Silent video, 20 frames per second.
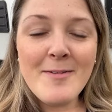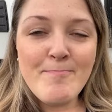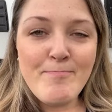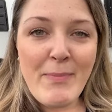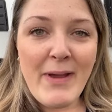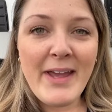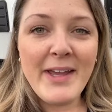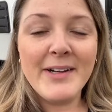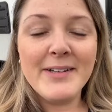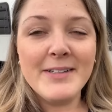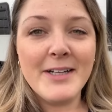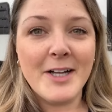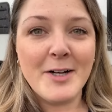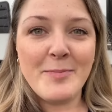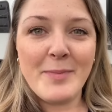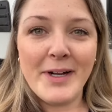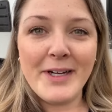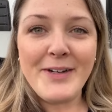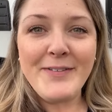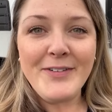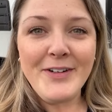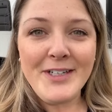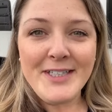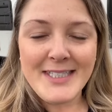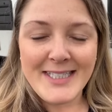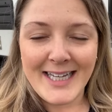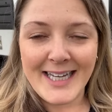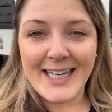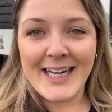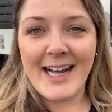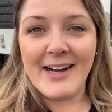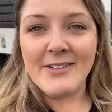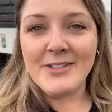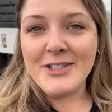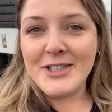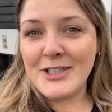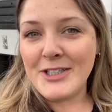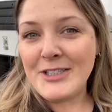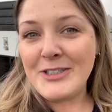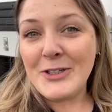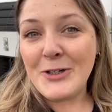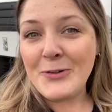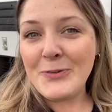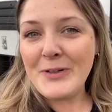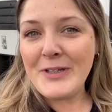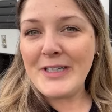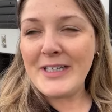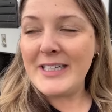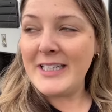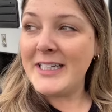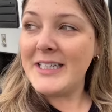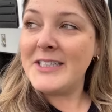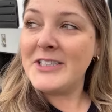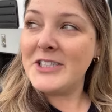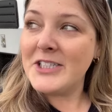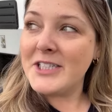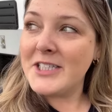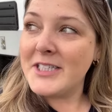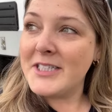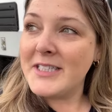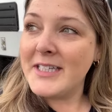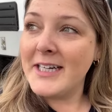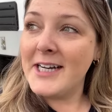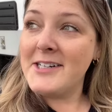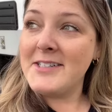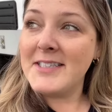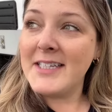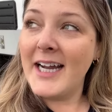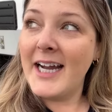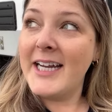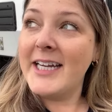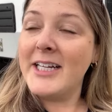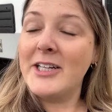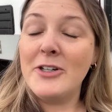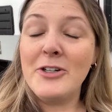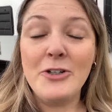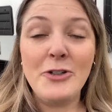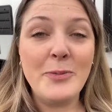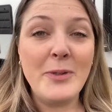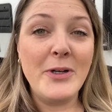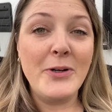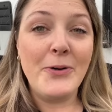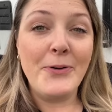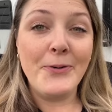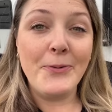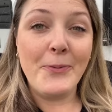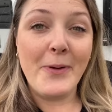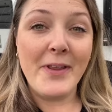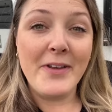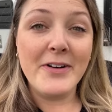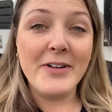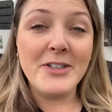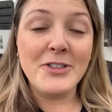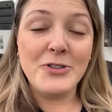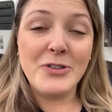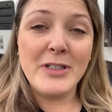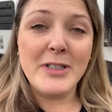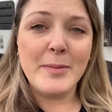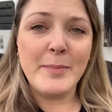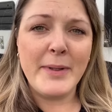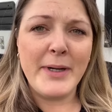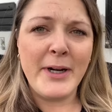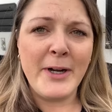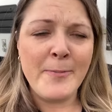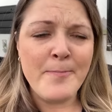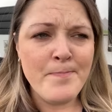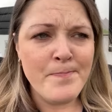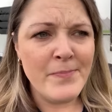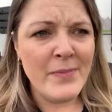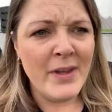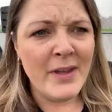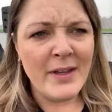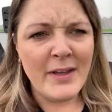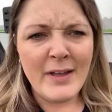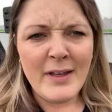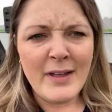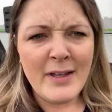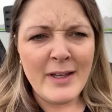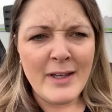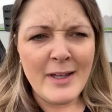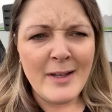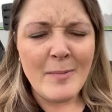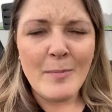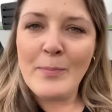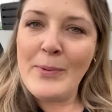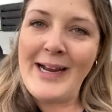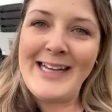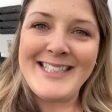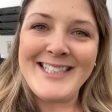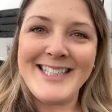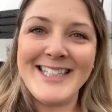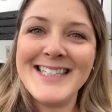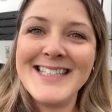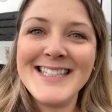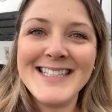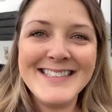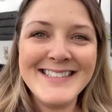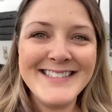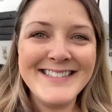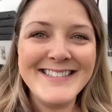Paying a lot of money for a second house that you don't really need just to sit outside in gloomy cold weather to drink a beer, priceless.